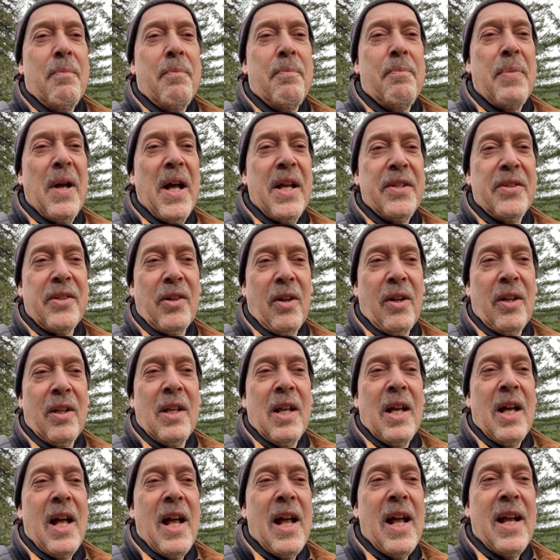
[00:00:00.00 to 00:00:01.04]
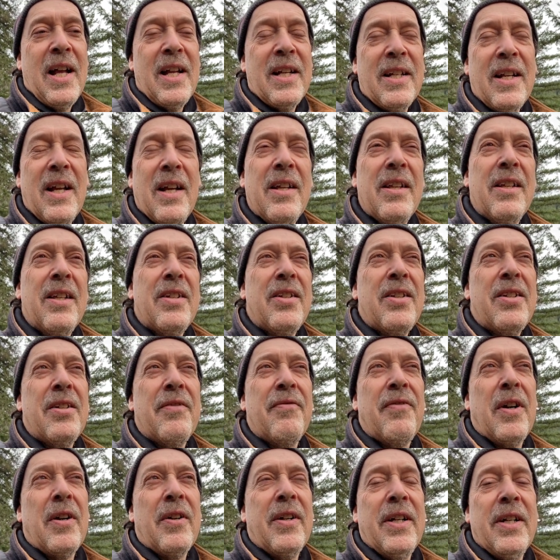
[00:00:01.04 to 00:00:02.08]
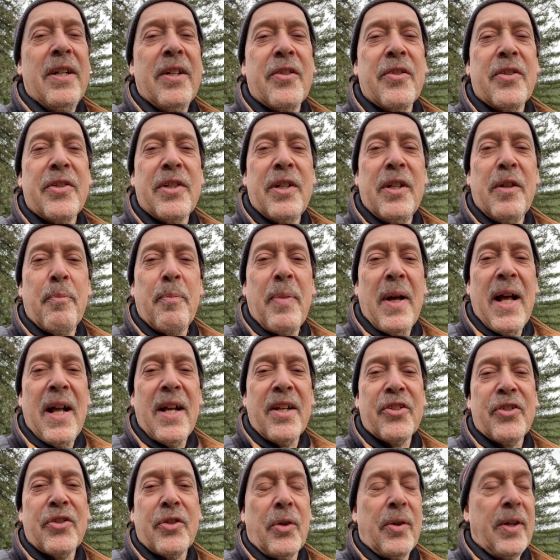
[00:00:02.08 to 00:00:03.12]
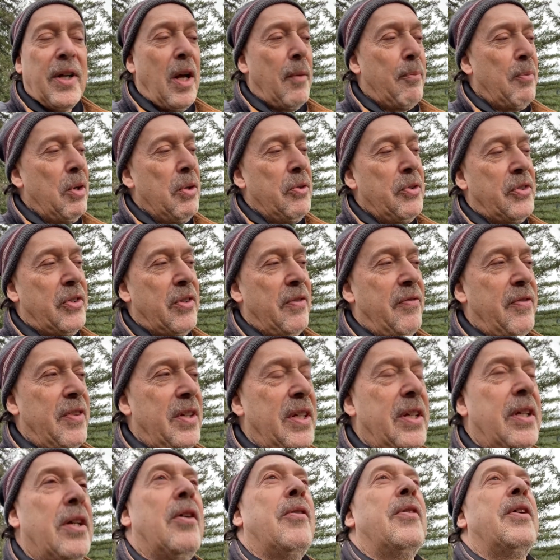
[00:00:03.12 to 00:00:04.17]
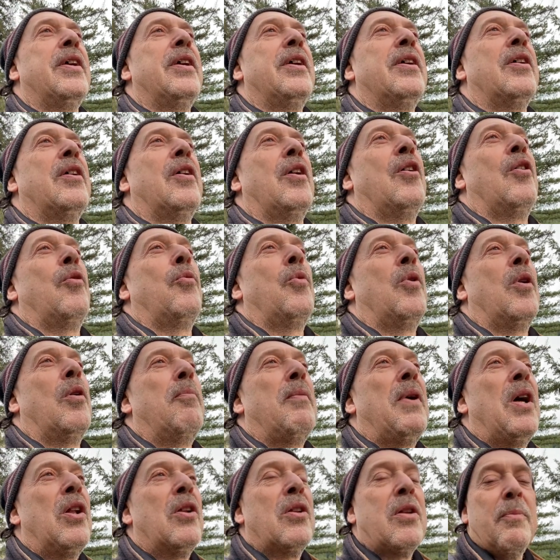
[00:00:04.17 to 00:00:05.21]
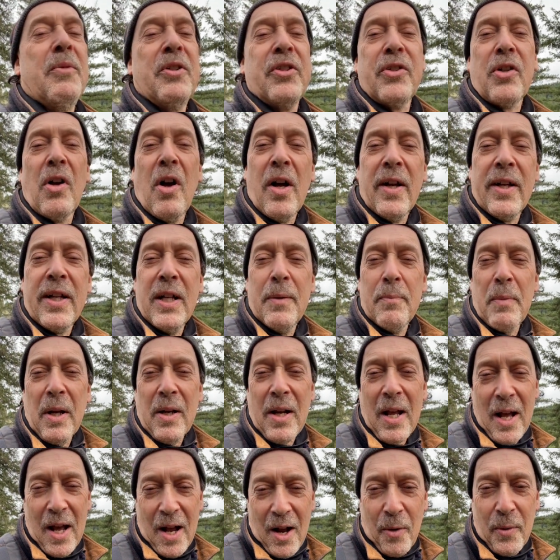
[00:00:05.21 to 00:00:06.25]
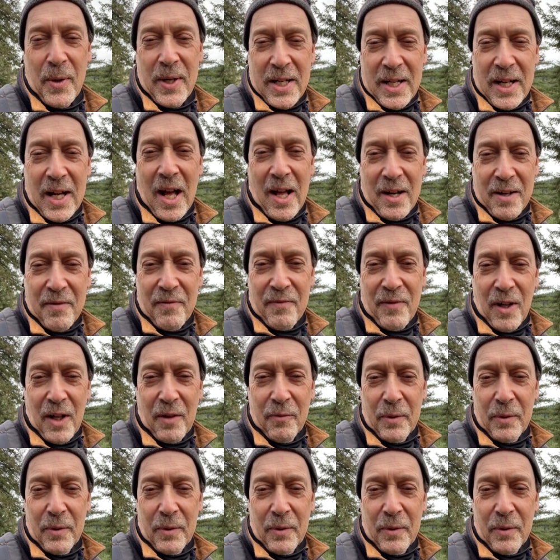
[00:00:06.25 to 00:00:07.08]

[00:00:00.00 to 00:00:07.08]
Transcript: Bendall. And this is a very interesting backstory. I'll post a video here where Malcolm is talking about how he got involved